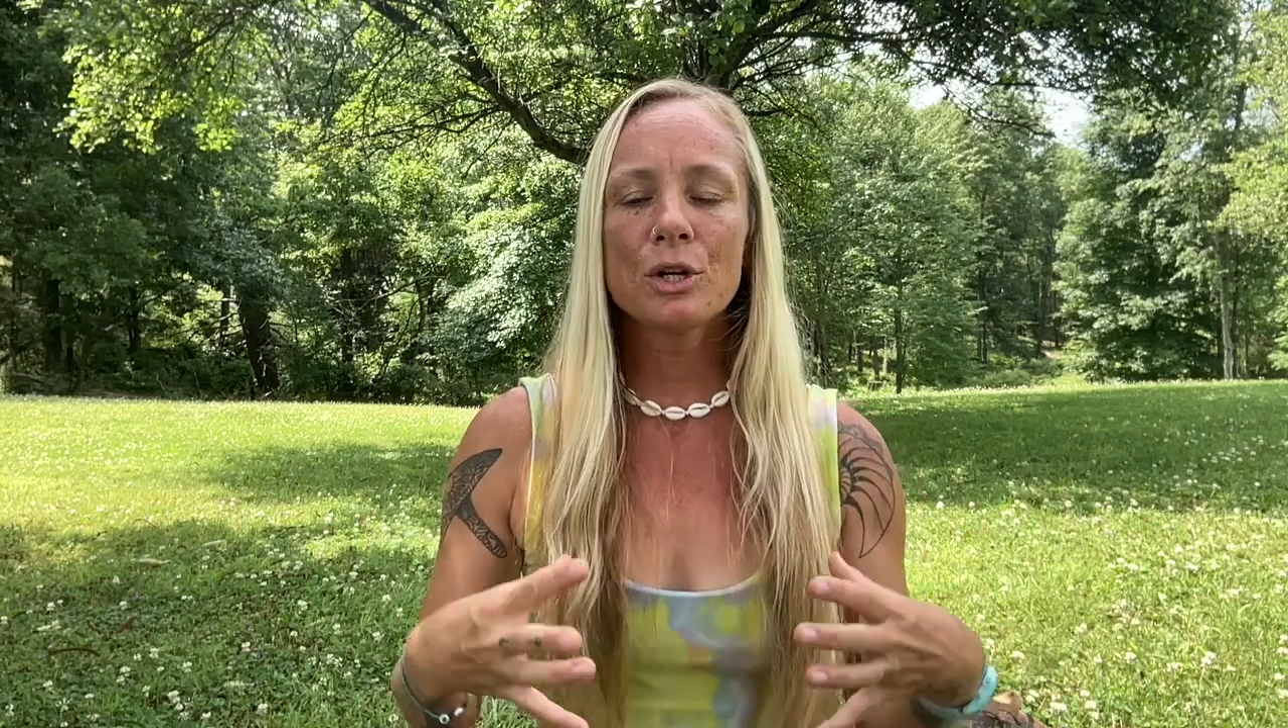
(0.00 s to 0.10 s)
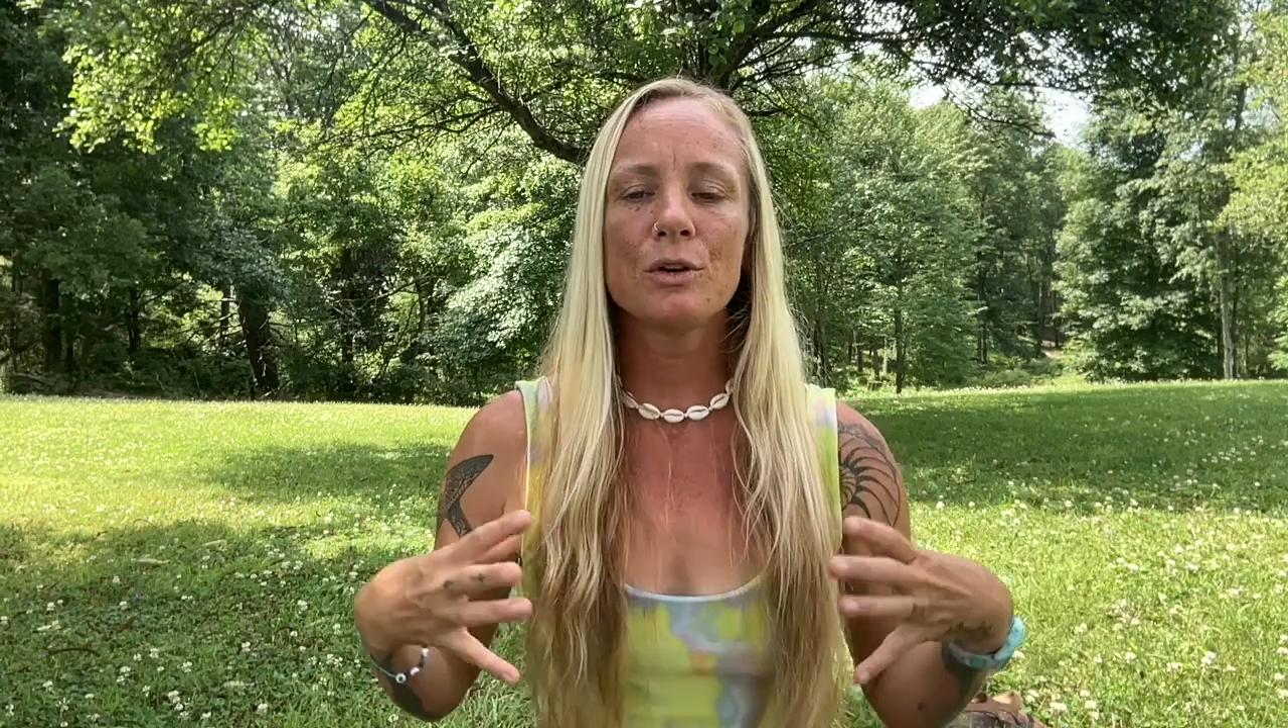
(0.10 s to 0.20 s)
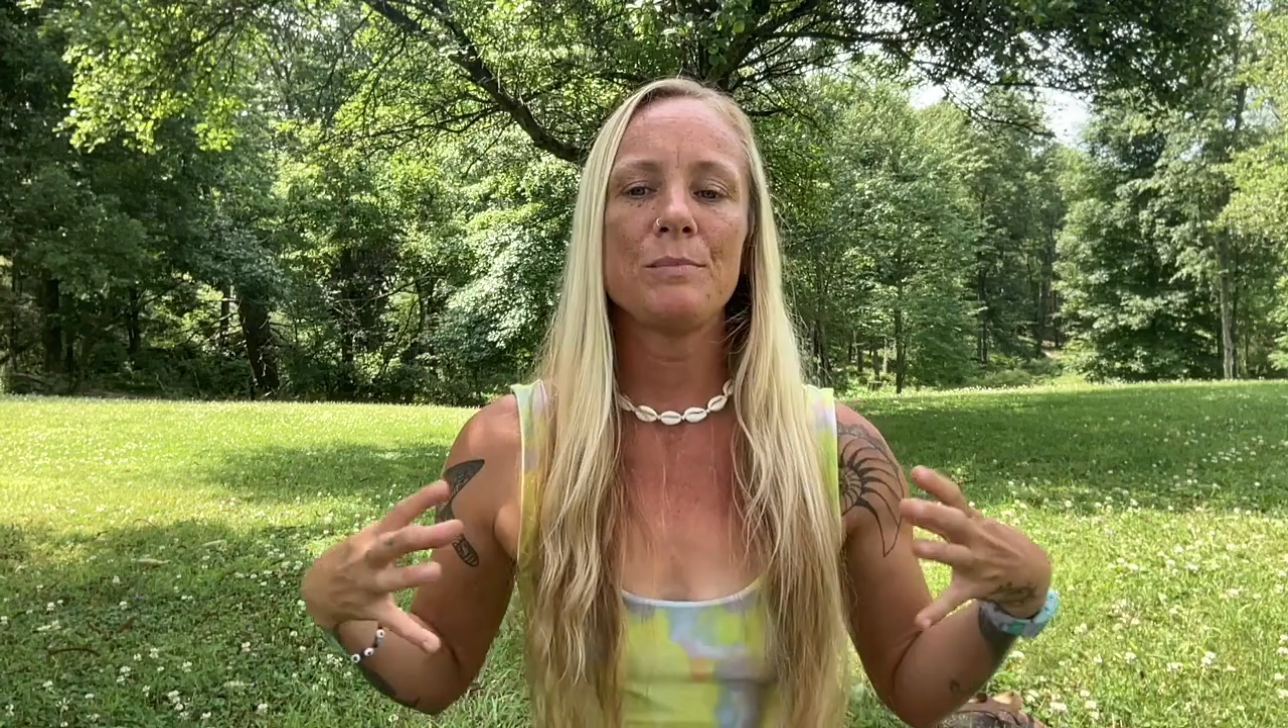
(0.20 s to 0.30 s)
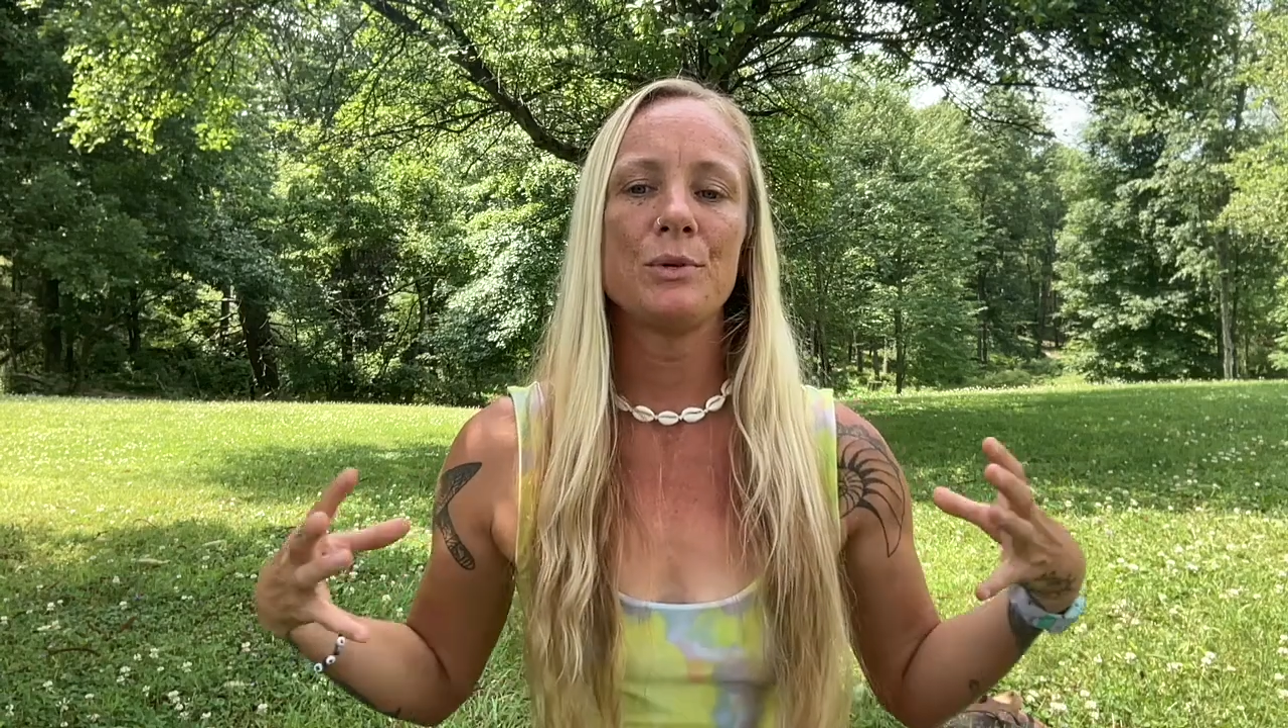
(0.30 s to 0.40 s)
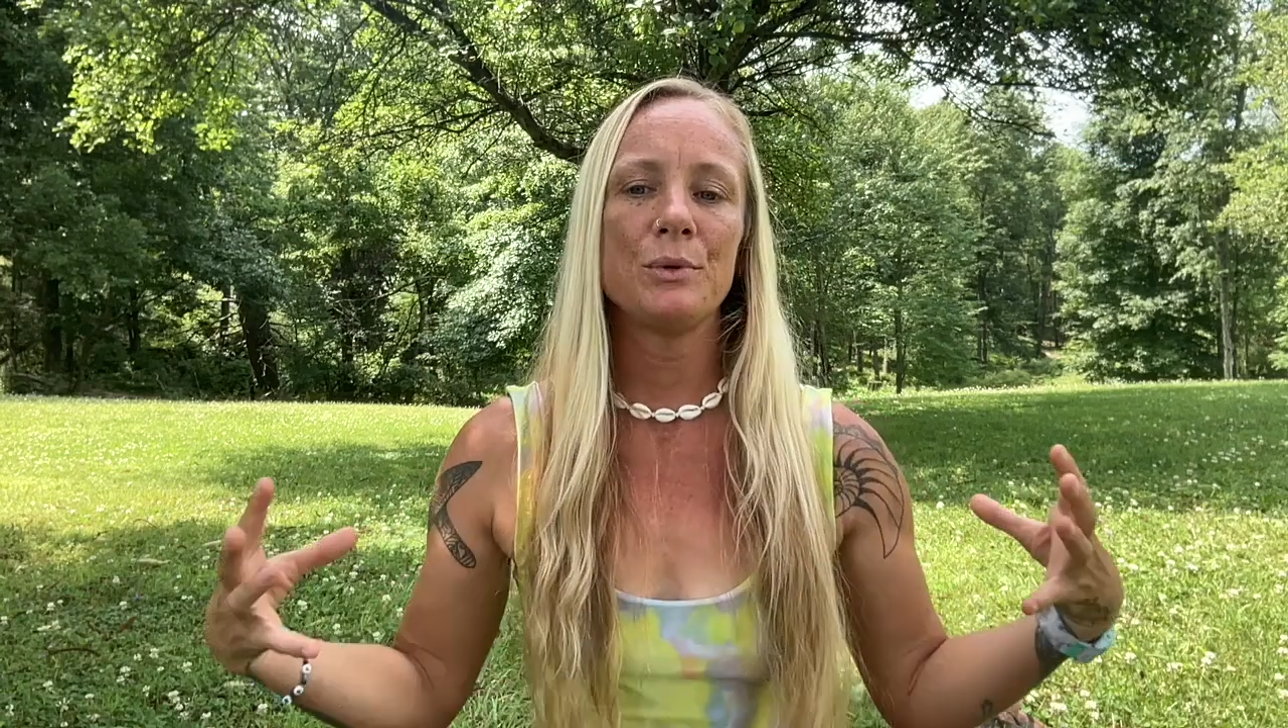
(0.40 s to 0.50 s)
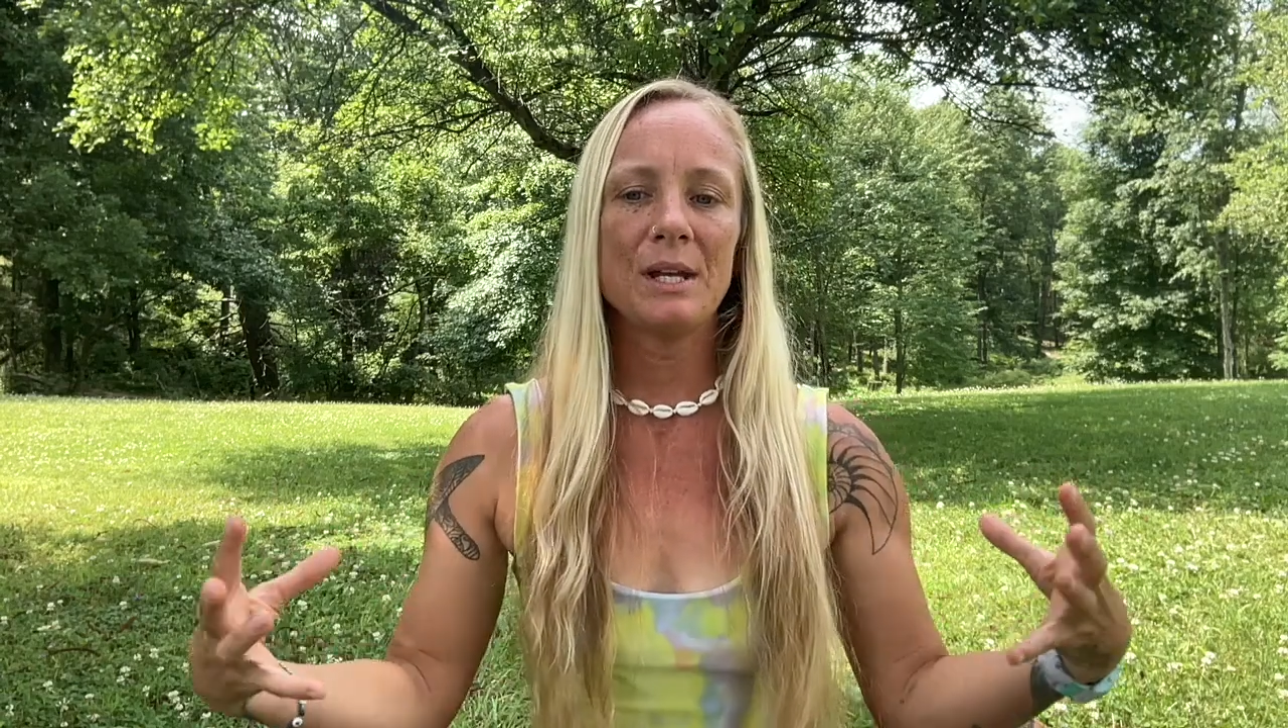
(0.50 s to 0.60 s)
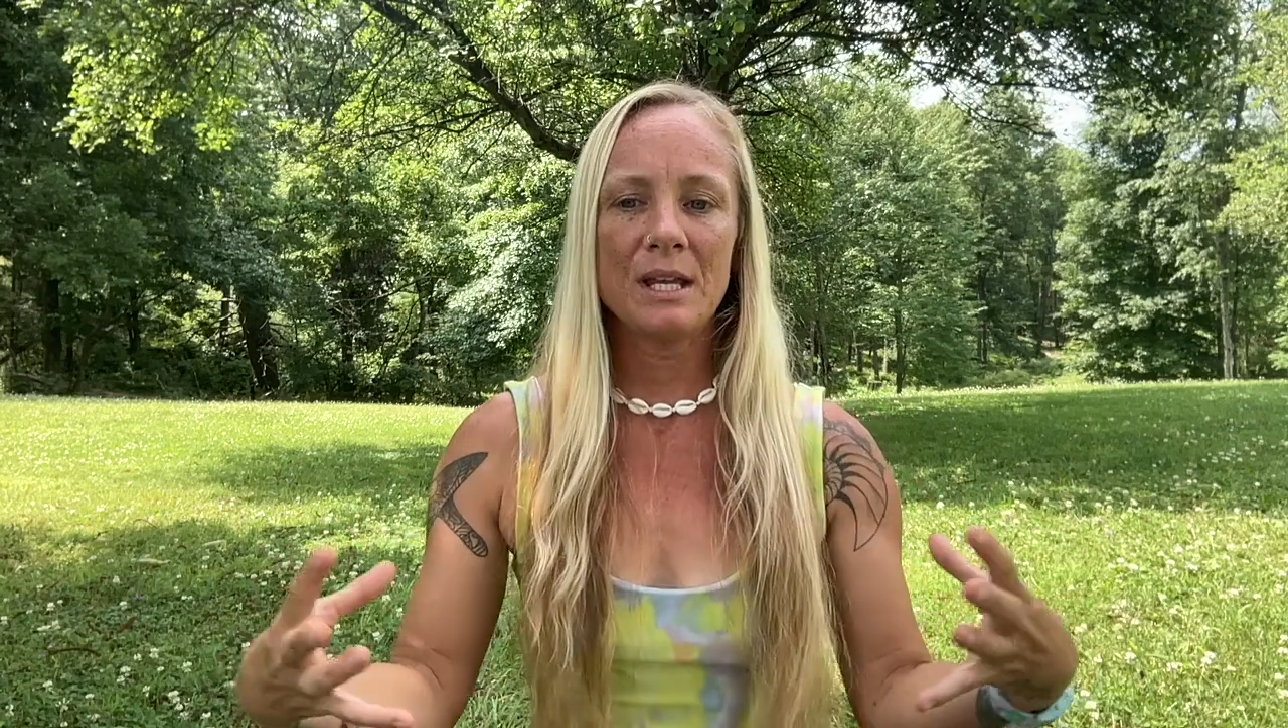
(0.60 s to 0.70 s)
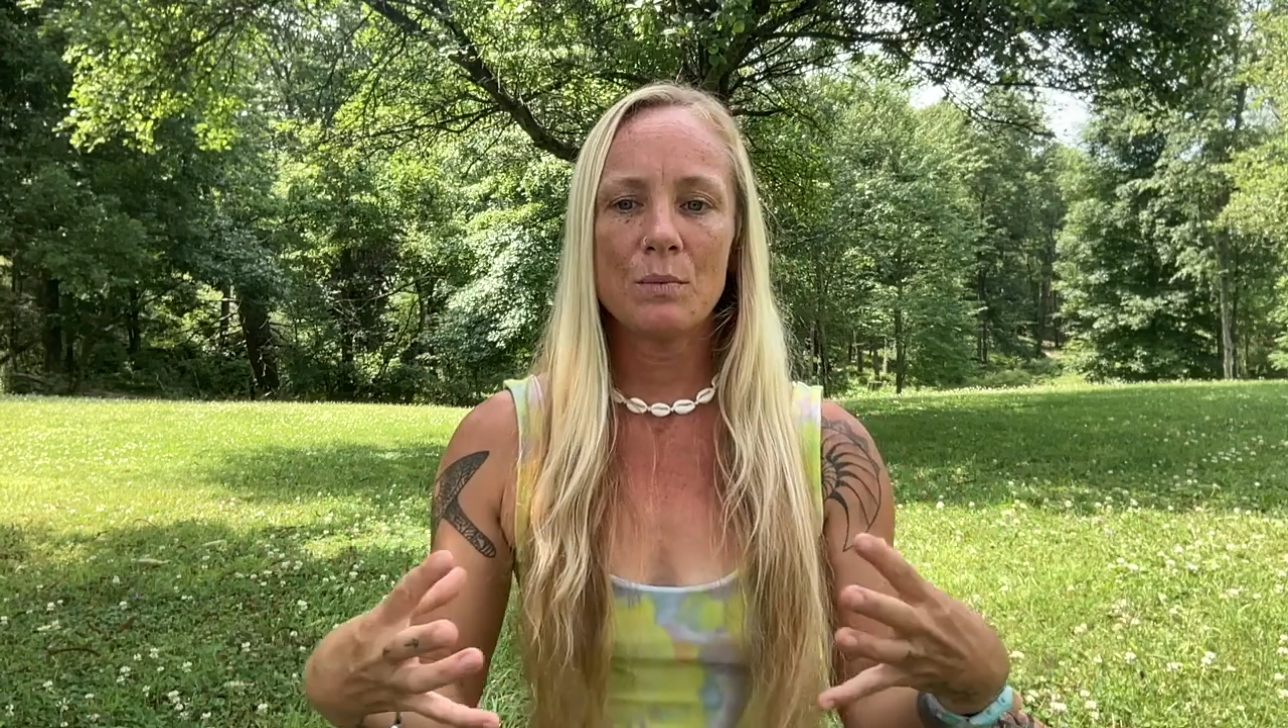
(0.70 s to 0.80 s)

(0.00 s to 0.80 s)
community